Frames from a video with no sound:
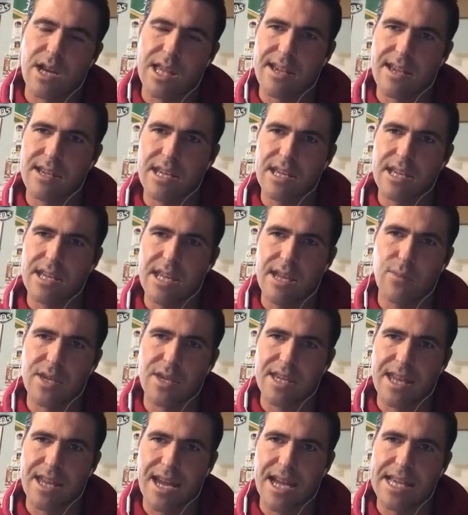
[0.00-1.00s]
Brady likes to
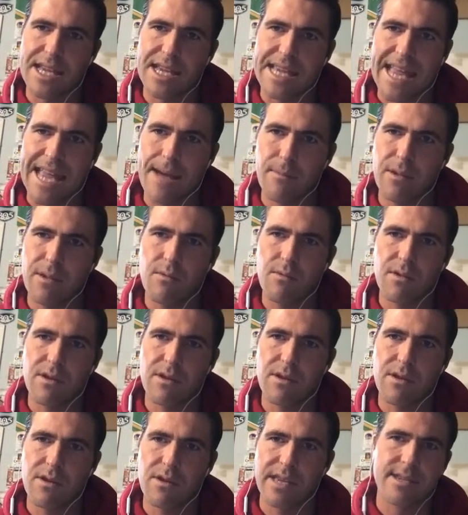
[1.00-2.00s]
keep his guys
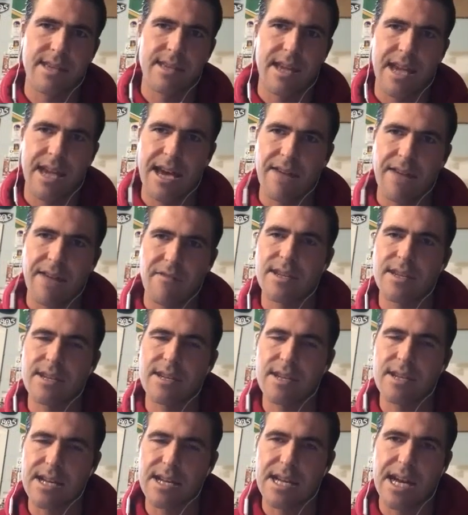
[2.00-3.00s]
happy, realizes they
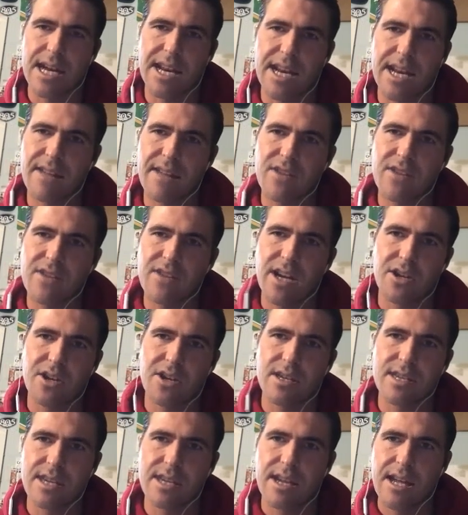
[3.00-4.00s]
haven't got enough
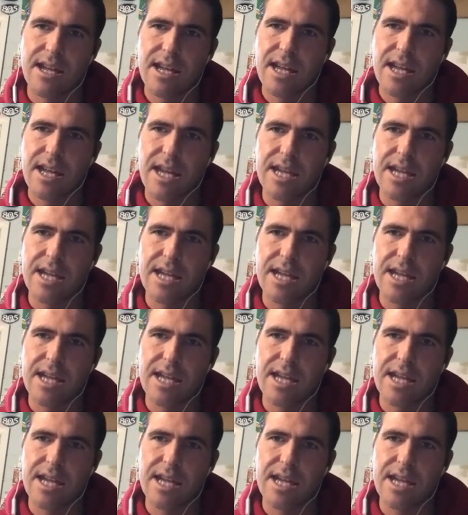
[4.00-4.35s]
touches,